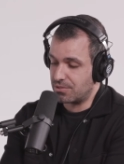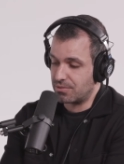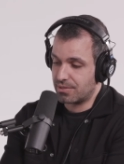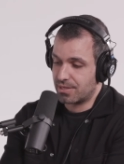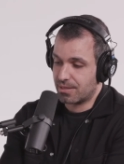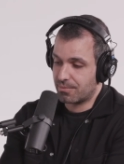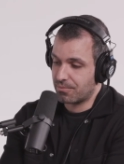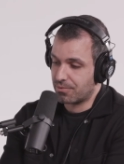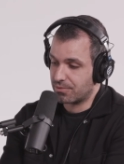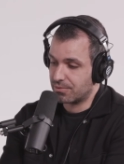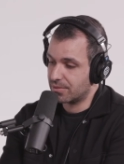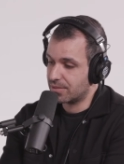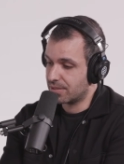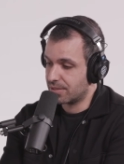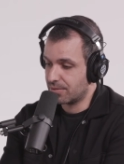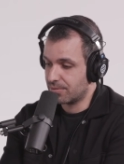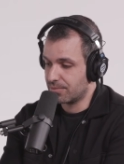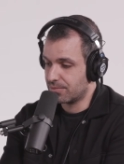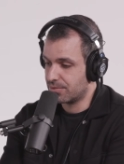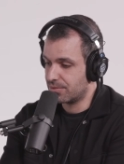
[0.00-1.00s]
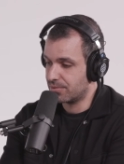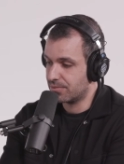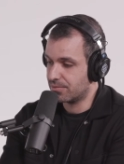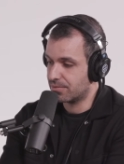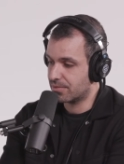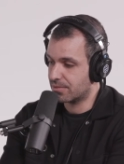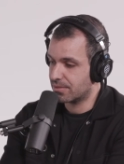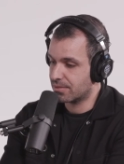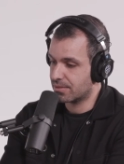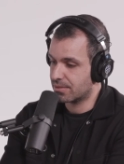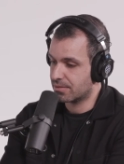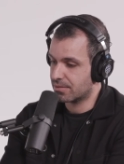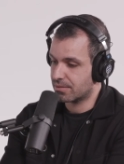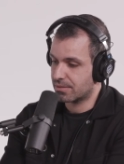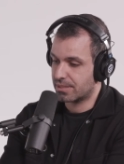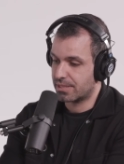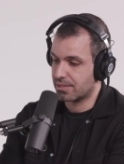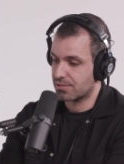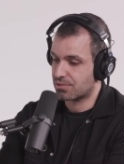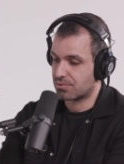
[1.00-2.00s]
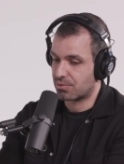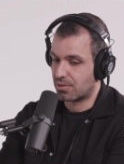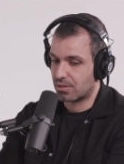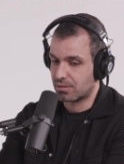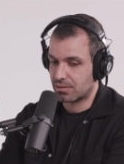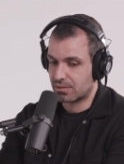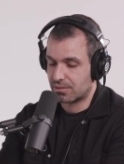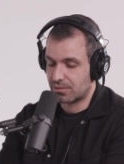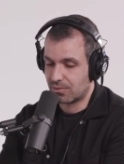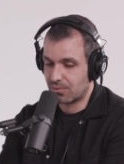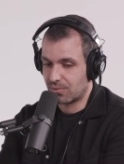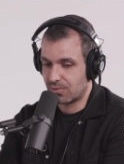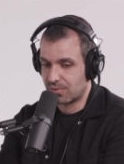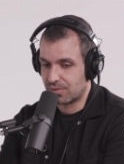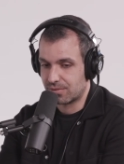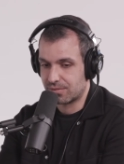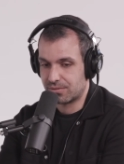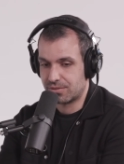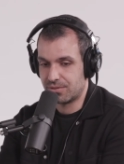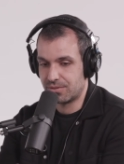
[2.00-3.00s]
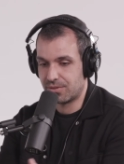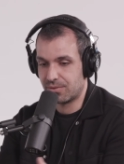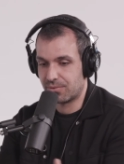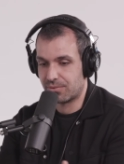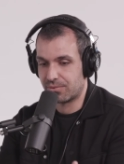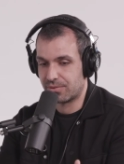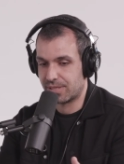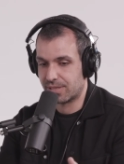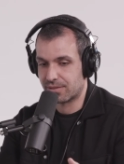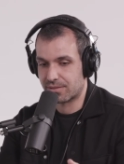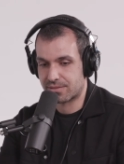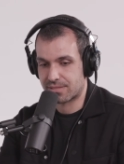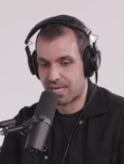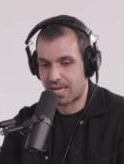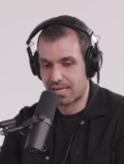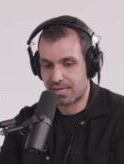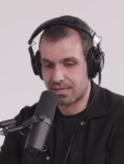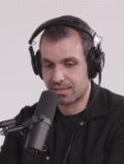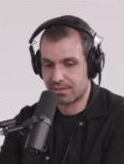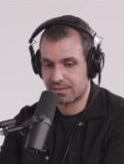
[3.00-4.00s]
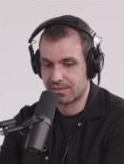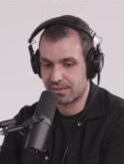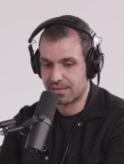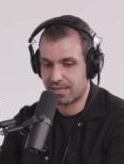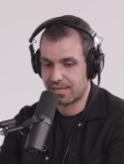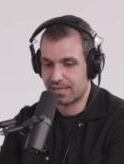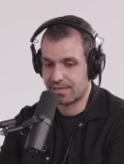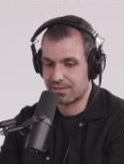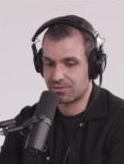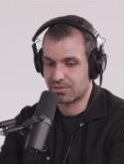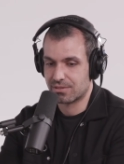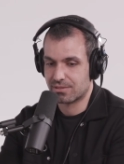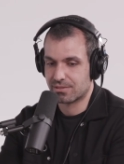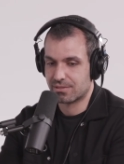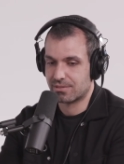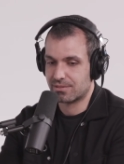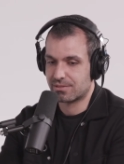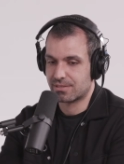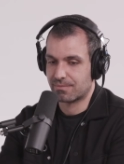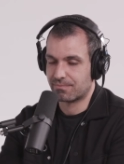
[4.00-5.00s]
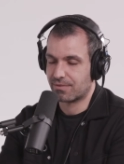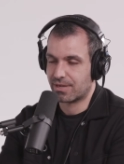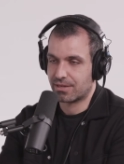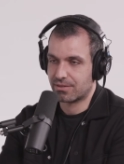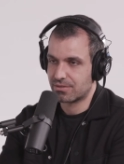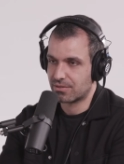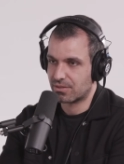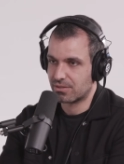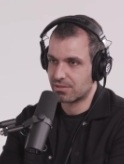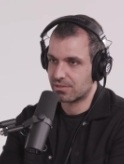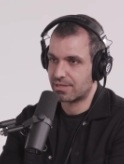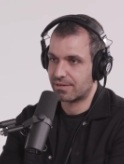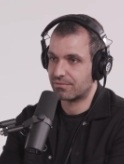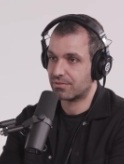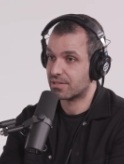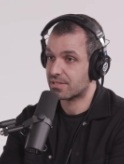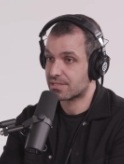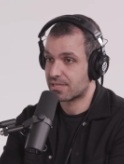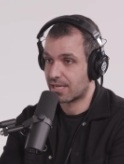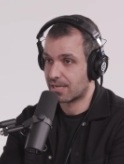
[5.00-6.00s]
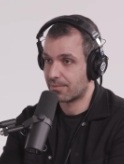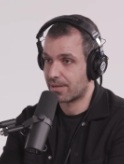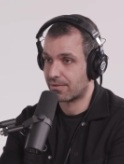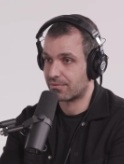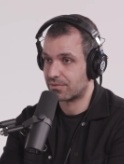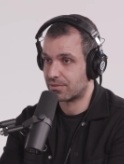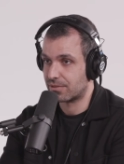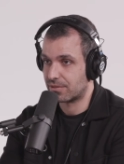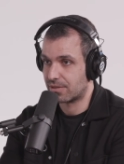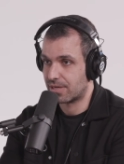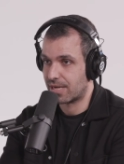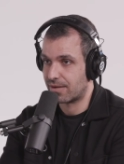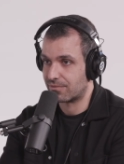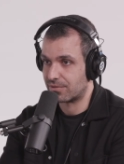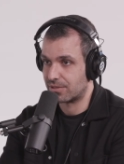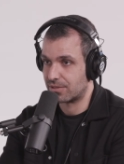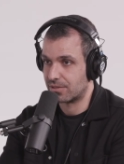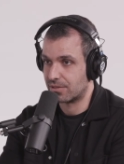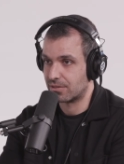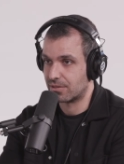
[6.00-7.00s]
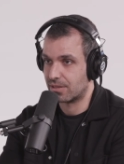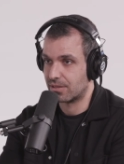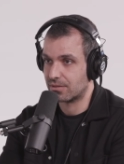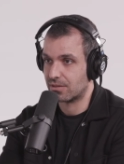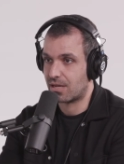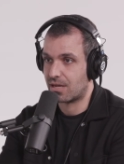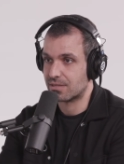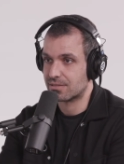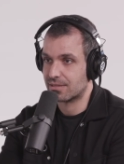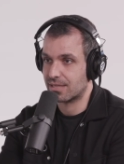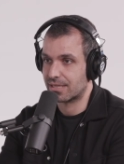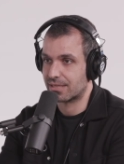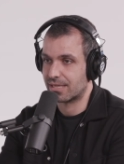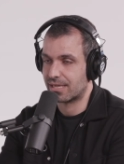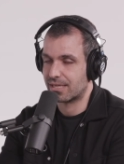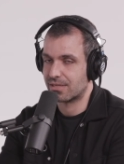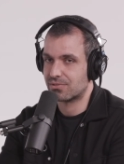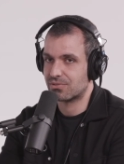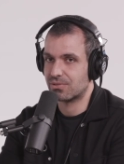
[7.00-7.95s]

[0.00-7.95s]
You come through it and you get stronger, or you go through the other side, and it just some fighters are just never the same after a loss like that.